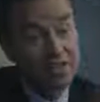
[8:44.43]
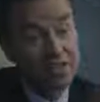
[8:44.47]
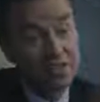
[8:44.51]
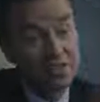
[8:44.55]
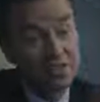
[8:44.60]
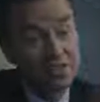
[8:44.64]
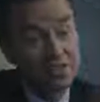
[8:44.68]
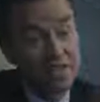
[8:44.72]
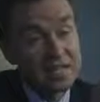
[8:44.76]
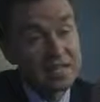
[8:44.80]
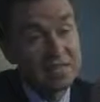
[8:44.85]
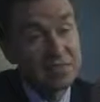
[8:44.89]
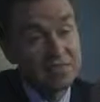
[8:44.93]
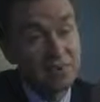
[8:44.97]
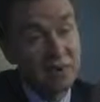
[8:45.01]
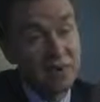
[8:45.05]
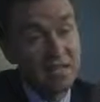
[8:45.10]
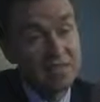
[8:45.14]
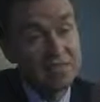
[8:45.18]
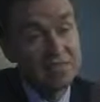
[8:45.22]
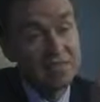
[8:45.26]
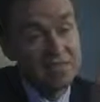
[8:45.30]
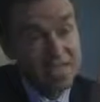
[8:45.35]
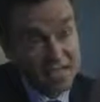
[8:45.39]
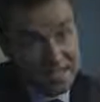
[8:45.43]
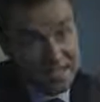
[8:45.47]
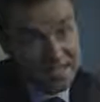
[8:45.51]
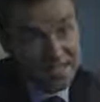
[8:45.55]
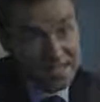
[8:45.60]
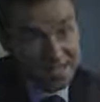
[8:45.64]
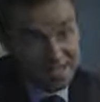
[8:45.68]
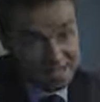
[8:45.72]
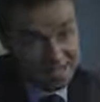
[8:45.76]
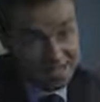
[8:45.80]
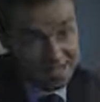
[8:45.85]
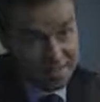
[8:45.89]
So that's why
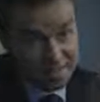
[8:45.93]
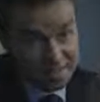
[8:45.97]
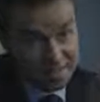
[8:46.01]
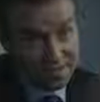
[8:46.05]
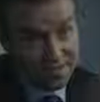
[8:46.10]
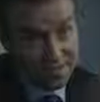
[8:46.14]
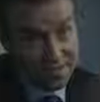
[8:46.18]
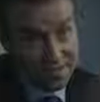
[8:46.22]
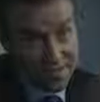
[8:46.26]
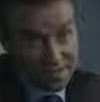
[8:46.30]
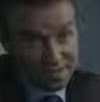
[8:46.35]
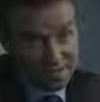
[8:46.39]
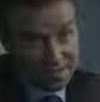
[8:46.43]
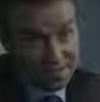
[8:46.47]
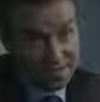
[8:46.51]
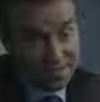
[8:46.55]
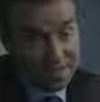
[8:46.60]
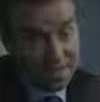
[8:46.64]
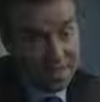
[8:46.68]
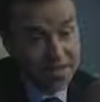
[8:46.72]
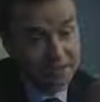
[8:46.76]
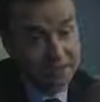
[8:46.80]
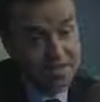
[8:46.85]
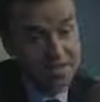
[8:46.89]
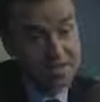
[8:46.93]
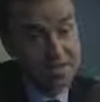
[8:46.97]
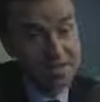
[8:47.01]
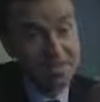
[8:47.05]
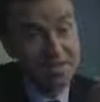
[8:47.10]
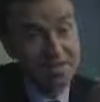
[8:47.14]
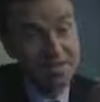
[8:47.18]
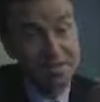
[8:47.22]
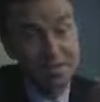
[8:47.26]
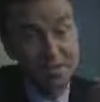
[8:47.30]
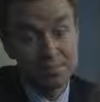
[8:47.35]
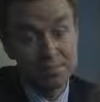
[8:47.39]
resistance develops, and
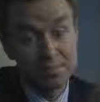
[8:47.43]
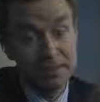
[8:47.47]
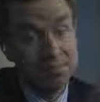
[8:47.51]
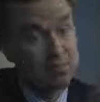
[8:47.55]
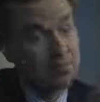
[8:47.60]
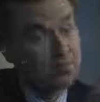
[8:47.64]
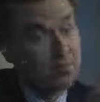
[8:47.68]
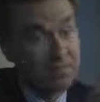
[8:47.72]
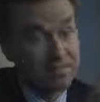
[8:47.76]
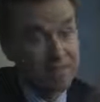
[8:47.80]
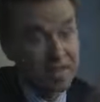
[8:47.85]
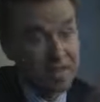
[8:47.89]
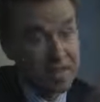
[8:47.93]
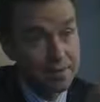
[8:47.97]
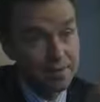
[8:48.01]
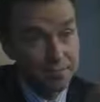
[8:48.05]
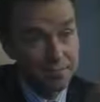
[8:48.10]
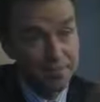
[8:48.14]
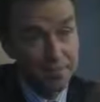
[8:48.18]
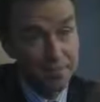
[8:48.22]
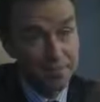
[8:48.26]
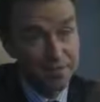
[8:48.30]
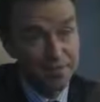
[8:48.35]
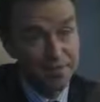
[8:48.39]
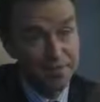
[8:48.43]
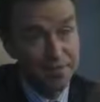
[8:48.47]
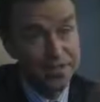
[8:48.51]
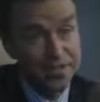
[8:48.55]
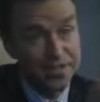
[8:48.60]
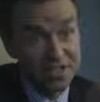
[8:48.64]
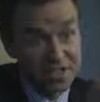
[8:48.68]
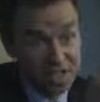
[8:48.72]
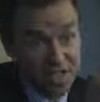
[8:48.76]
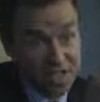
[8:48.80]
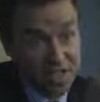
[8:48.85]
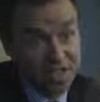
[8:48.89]
resistance probably develops from the
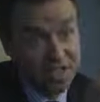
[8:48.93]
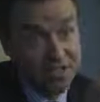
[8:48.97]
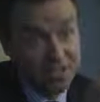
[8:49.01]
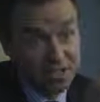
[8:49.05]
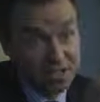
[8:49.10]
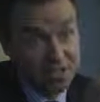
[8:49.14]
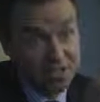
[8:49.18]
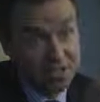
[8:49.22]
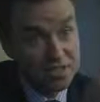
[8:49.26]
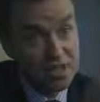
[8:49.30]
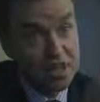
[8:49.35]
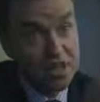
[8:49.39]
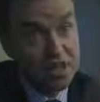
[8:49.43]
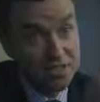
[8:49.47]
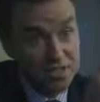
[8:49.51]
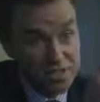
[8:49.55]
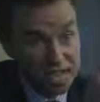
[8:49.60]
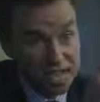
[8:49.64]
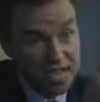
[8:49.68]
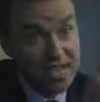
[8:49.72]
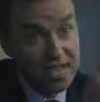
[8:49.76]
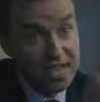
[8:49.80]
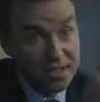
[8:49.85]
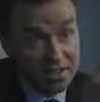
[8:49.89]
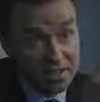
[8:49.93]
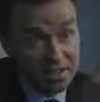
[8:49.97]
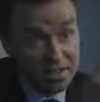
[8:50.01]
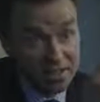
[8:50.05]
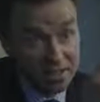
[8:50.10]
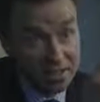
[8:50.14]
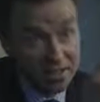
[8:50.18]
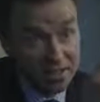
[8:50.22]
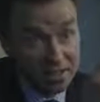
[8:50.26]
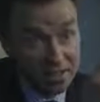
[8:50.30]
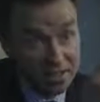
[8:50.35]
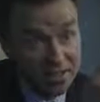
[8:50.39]
first day that you start taking the
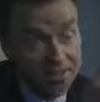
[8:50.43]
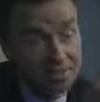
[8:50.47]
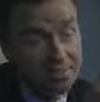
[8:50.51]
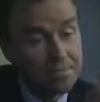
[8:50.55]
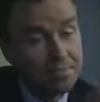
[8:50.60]
drug.